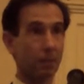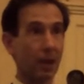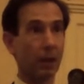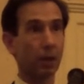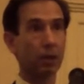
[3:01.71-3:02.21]

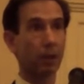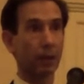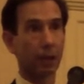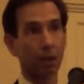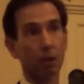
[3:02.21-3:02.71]
abated,
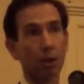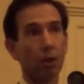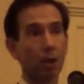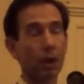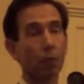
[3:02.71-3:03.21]
and then
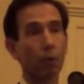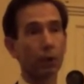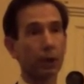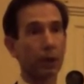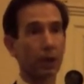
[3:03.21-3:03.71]
kind of
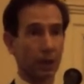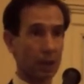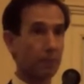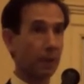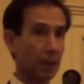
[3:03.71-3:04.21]
working on a
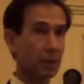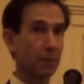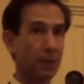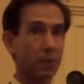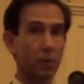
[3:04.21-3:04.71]
case-by-case
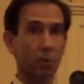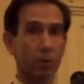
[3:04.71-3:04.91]
basis